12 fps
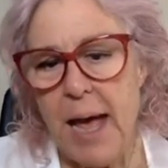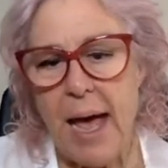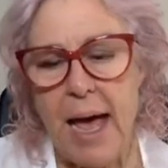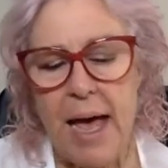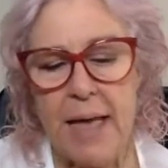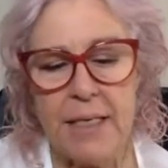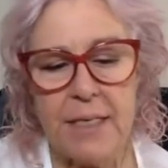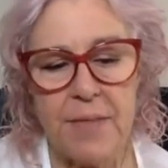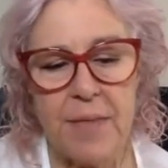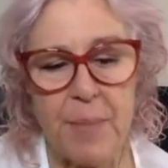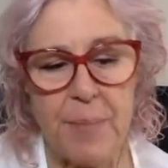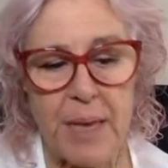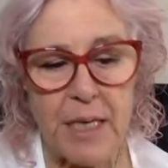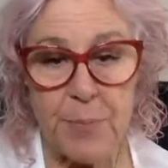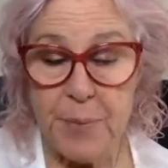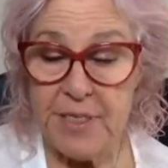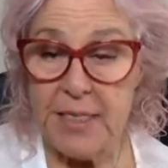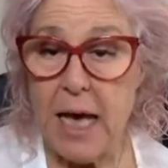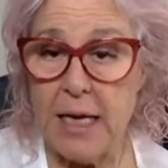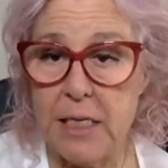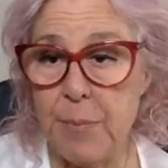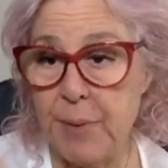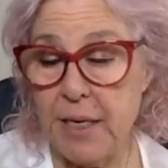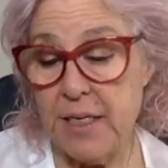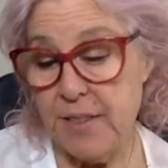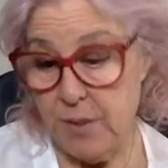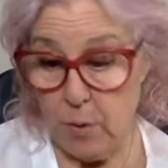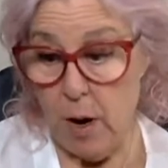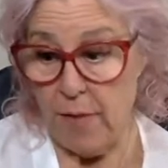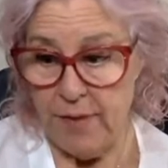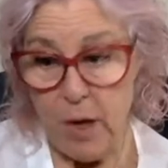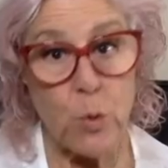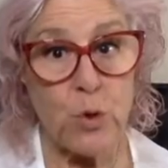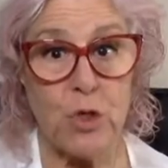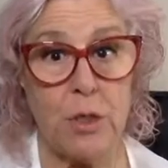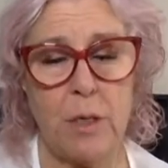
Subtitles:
and they picked Poseidon because they're on the ocean.